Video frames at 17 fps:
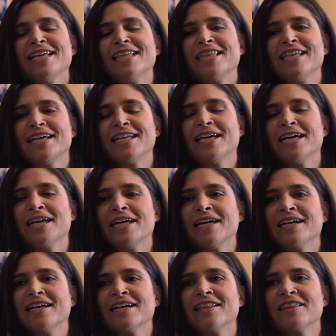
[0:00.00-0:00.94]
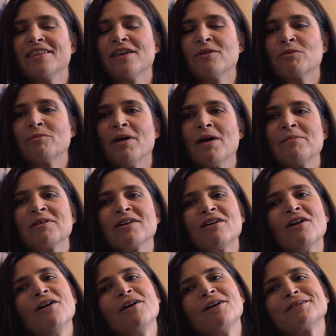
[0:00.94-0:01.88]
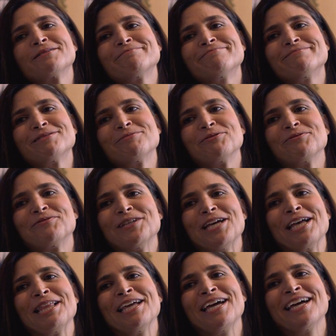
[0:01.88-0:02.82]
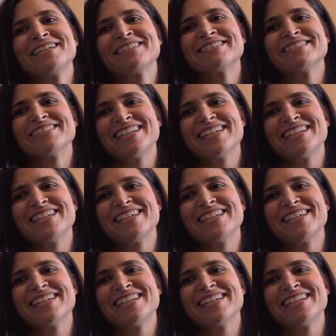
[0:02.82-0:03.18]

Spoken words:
that they would buy me a car to move to LA.